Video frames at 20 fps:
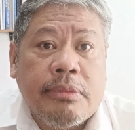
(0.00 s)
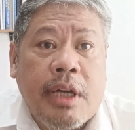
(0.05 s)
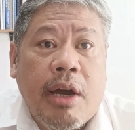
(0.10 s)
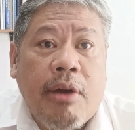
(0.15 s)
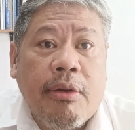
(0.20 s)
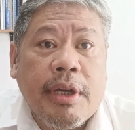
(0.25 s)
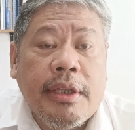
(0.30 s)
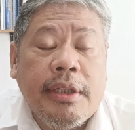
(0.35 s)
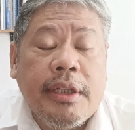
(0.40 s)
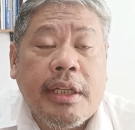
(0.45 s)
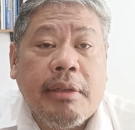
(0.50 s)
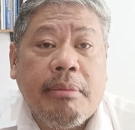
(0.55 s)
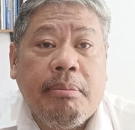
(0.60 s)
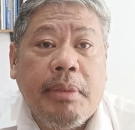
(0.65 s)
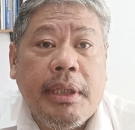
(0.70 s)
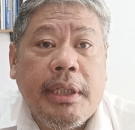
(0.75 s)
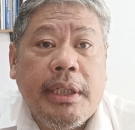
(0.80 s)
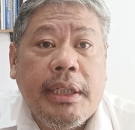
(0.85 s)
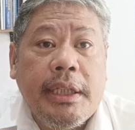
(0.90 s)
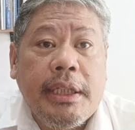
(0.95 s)
how can that
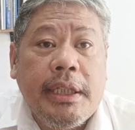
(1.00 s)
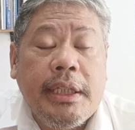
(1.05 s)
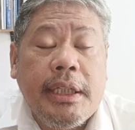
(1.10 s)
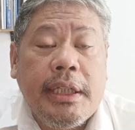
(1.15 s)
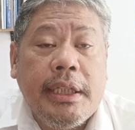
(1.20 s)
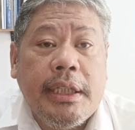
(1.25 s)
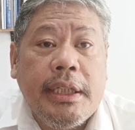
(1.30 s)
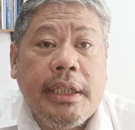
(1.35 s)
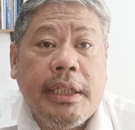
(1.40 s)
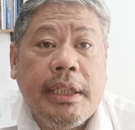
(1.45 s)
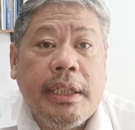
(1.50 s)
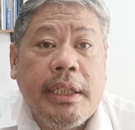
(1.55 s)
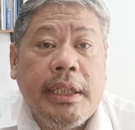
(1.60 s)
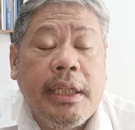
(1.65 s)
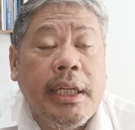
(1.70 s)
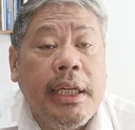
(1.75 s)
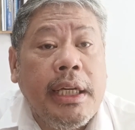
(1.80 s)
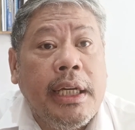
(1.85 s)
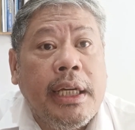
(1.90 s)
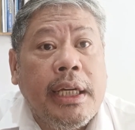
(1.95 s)
be
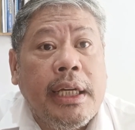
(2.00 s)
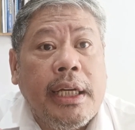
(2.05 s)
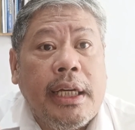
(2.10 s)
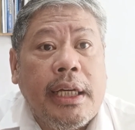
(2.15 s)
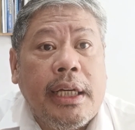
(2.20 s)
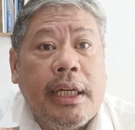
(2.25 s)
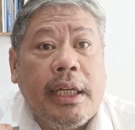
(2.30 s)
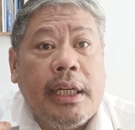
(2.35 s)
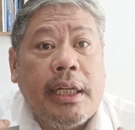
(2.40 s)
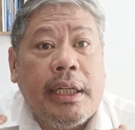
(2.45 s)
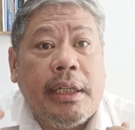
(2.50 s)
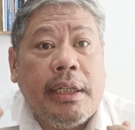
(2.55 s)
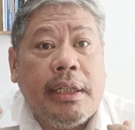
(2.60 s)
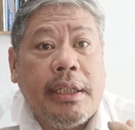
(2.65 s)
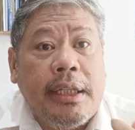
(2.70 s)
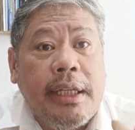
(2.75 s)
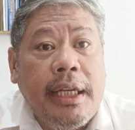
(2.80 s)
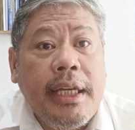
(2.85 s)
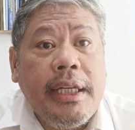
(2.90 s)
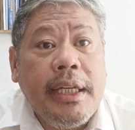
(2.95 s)

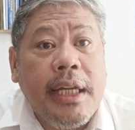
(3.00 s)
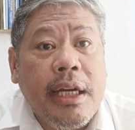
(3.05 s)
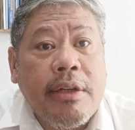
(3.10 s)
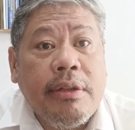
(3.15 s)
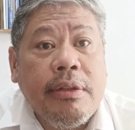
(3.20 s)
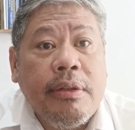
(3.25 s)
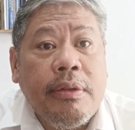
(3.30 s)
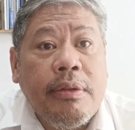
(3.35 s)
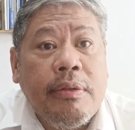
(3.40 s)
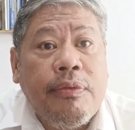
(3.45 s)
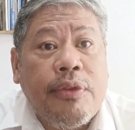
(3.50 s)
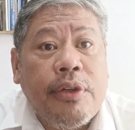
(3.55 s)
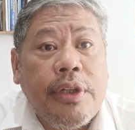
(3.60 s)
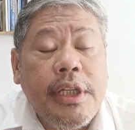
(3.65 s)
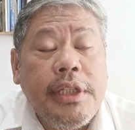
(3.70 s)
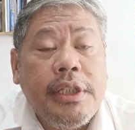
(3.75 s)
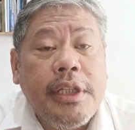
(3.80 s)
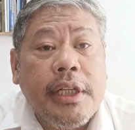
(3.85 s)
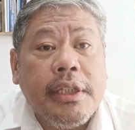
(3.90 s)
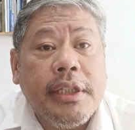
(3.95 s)
laid out for
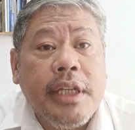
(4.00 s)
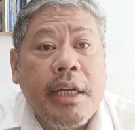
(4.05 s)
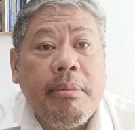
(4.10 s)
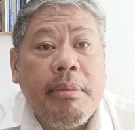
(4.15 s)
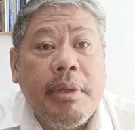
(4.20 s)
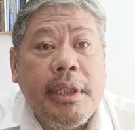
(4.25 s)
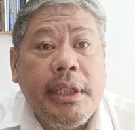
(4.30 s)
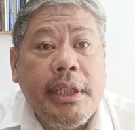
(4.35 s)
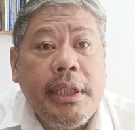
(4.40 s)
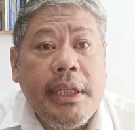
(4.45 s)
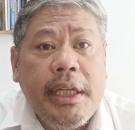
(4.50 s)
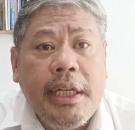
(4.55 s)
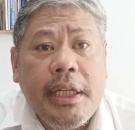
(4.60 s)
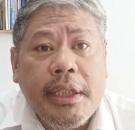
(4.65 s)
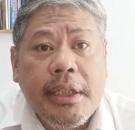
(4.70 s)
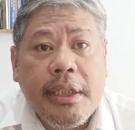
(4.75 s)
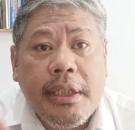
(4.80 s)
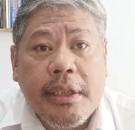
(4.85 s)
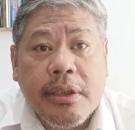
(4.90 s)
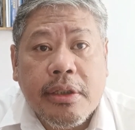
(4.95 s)
each examinee?
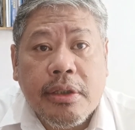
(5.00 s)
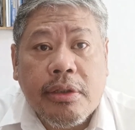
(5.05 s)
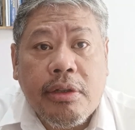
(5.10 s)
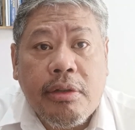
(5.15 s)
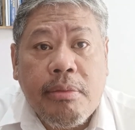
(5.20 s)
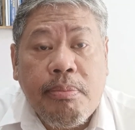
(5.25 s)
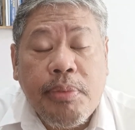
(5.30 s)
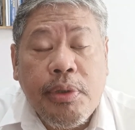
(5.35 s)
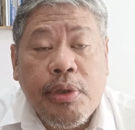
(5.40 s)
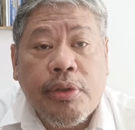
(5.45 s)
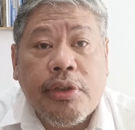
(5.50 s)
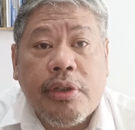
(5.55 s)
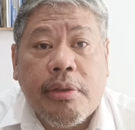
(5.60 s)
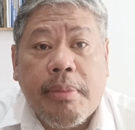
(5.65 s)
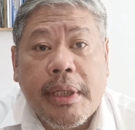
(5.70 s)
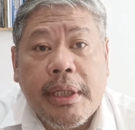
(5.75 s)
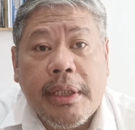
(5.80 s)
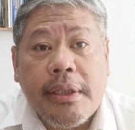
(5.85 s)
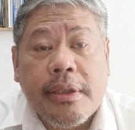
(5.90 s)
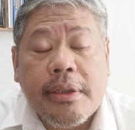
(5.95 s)
It is computer
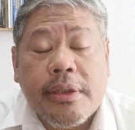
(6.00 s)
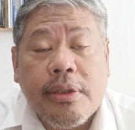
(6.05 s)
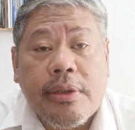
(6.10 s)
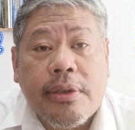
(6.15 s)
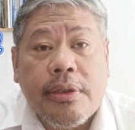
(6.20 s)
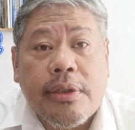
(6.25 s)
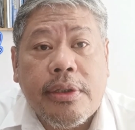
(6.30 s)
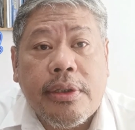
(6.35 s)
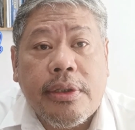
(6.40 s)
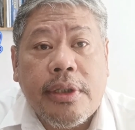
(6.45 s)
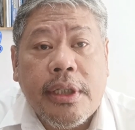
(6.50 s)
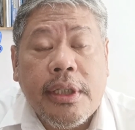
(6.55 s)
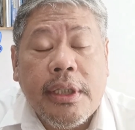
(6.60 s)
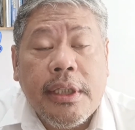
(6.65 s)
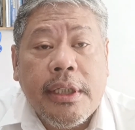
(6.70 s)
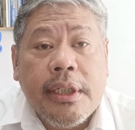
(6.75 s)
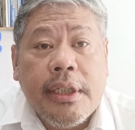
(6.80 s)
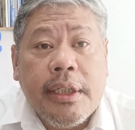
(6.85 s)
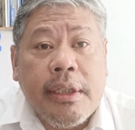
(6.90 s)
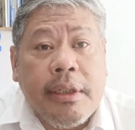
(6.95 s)
based. So
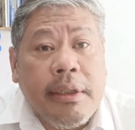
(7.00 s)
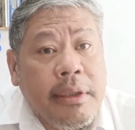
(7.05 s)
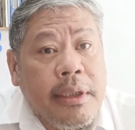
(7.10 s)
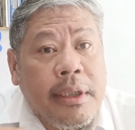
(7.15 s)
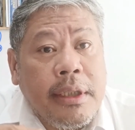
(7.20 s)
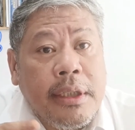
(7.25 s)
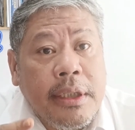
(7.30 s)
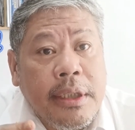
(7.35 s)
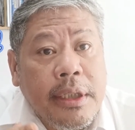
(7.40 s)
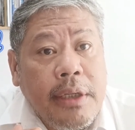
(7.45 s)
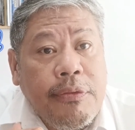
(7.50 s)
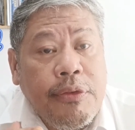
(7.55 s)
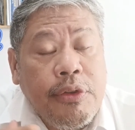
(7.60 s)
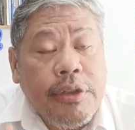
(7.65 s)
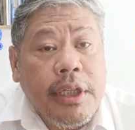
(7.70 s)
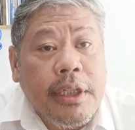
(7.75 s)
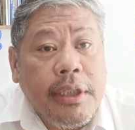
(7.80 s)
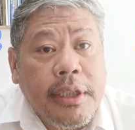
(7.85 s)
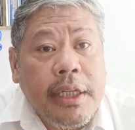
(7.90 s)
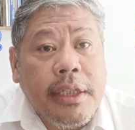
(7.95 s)
if you
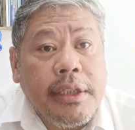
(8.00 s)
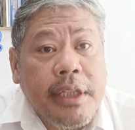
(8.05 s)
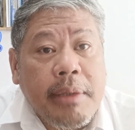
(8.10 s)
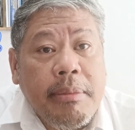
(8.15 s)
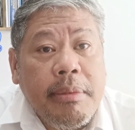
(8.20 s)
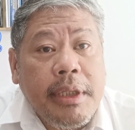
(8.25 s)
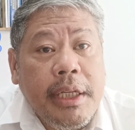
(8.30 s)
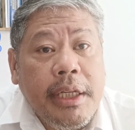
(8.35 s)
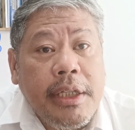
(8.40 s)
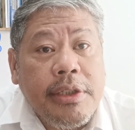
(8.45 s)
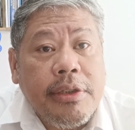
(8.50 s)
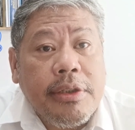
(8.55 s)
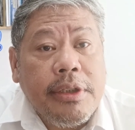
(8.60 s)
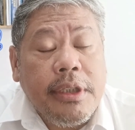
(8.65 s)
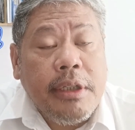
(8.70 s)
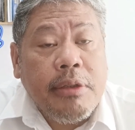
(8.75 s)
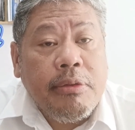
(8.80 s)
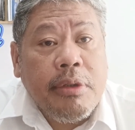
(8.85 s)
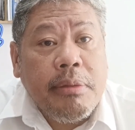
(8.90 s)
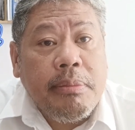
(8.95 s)
take the examination,
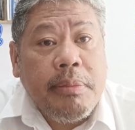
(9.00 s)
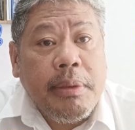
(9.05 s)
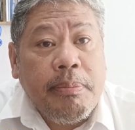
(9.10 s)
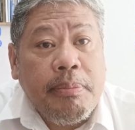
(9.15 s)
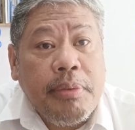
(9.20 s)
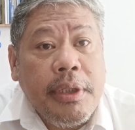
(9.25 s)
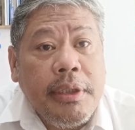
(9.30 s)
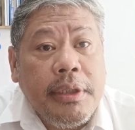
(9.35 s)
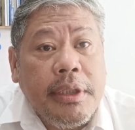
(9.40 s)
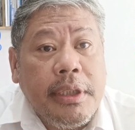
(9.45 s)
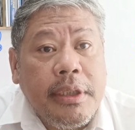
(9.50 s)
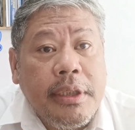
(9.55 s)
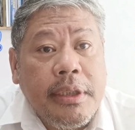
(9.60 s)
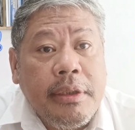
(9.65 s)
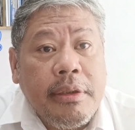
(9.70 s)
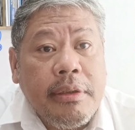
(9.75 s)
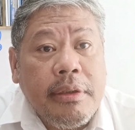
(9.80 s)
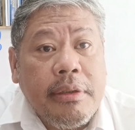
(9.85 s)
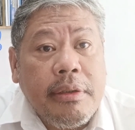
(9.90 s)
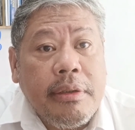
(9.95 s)
it will be printed
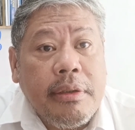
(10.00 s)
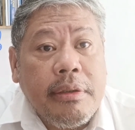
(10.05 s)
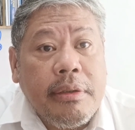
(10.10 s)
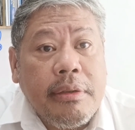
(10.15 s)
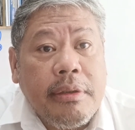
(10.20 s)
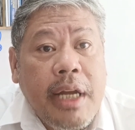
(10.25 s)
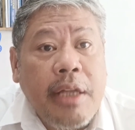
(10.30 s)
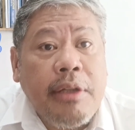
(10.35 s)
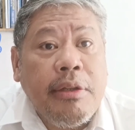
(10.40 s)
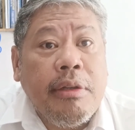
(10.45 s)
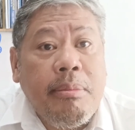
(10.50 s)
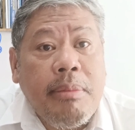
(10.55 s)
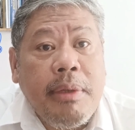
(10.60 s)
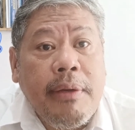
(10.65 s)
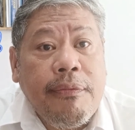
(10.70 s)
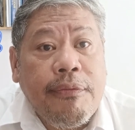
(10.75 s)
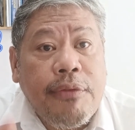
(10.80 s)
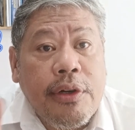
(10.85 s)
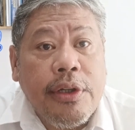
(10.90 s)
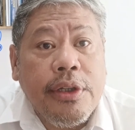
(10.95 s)
randomly
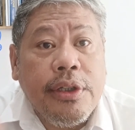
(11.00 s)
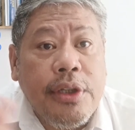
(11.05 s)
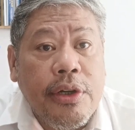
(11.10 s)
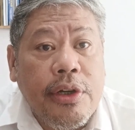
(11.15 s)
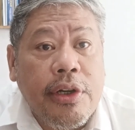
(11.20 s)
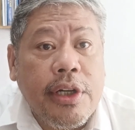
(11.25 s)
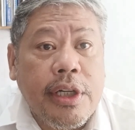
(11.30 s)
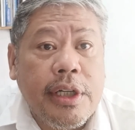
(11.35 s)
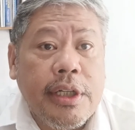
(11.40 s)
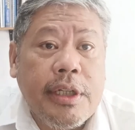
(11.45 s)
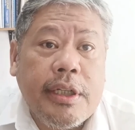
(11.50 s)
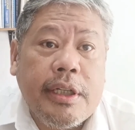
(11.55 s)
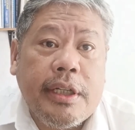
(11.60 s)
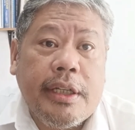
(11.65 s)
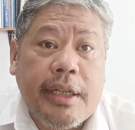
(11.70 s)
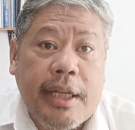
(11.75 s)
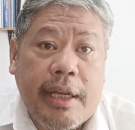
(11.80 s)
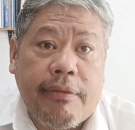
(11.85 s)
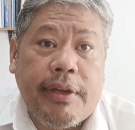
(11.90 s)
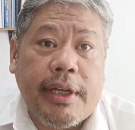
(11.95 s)
for your
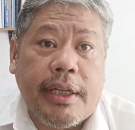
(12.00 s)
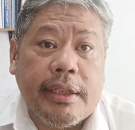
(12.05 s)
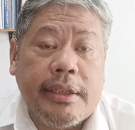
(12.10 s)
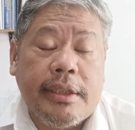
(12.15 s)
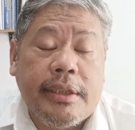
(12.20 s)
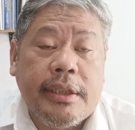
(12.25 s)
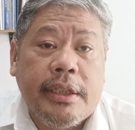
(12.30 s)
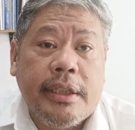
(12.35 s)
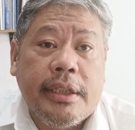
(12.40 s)
level.